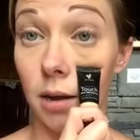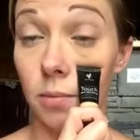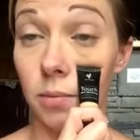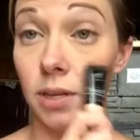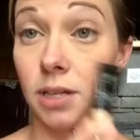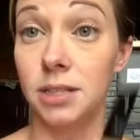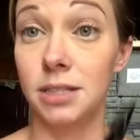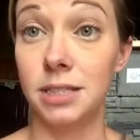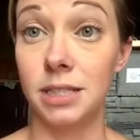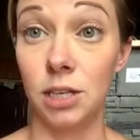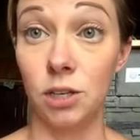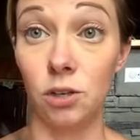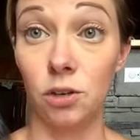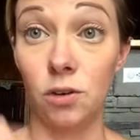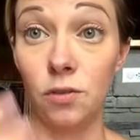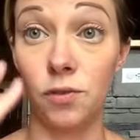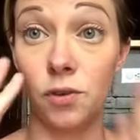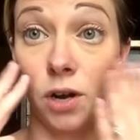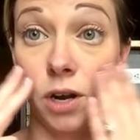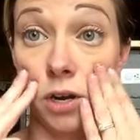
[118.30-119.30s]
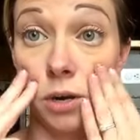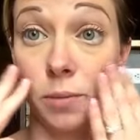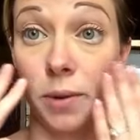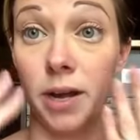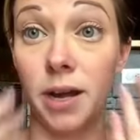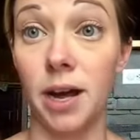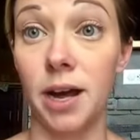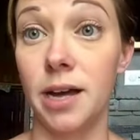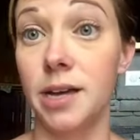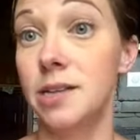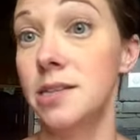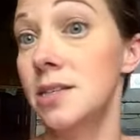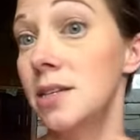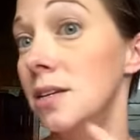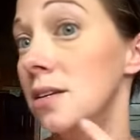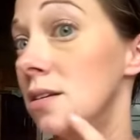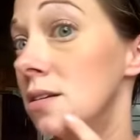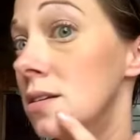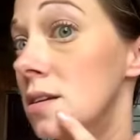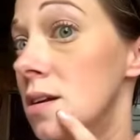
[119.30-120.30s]
concealer for under my eyes,
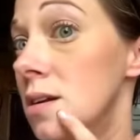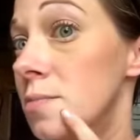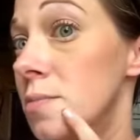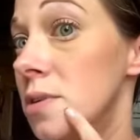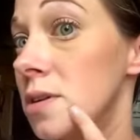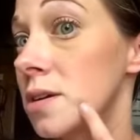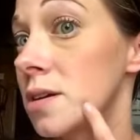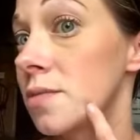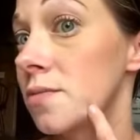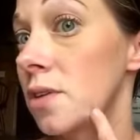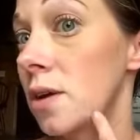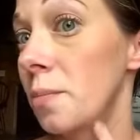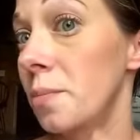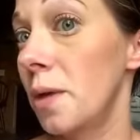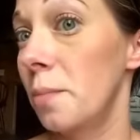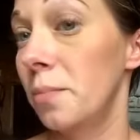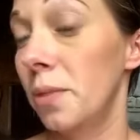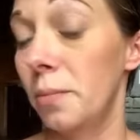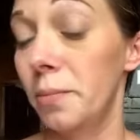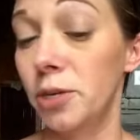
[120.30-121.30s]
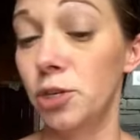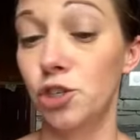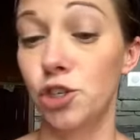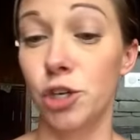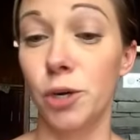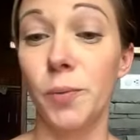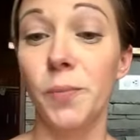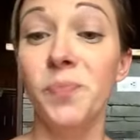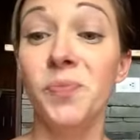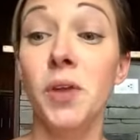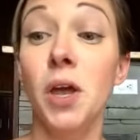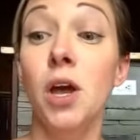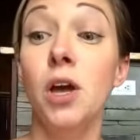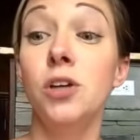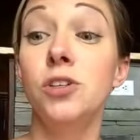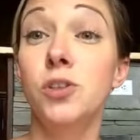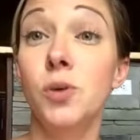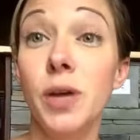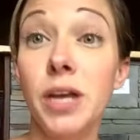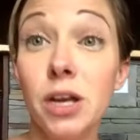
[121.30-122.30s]
and I'm going to cover up that blemish too.
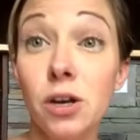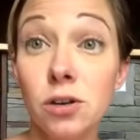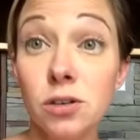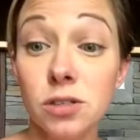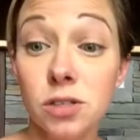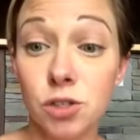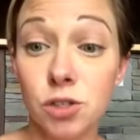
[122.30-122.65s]
So here's